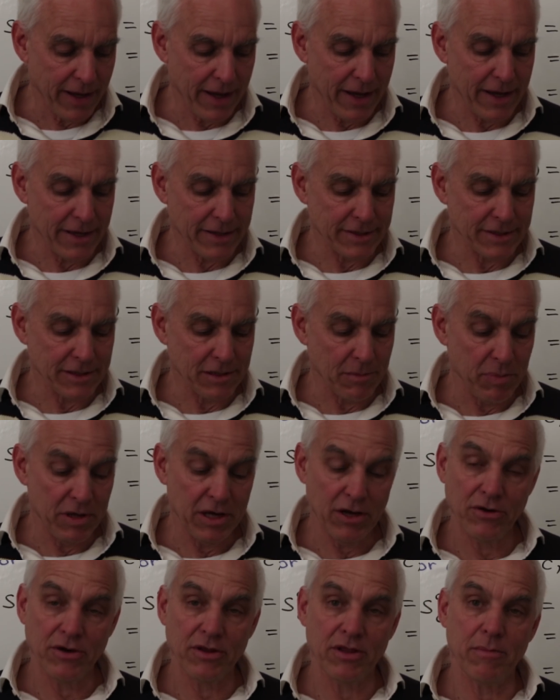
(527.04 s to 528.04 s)
and it
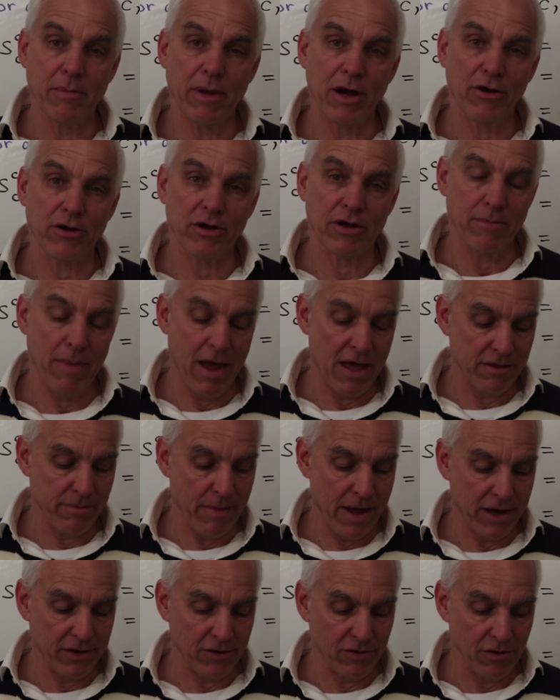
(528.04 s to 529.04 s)
appeared in the American
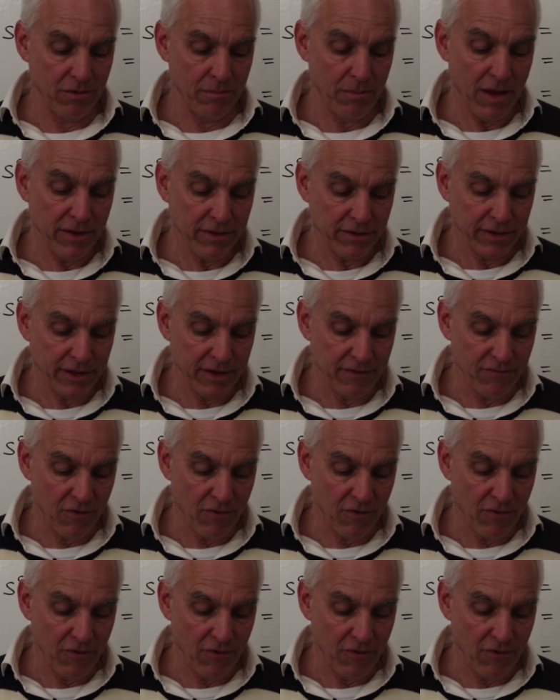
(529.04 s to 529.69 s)
Mathematical Monthly,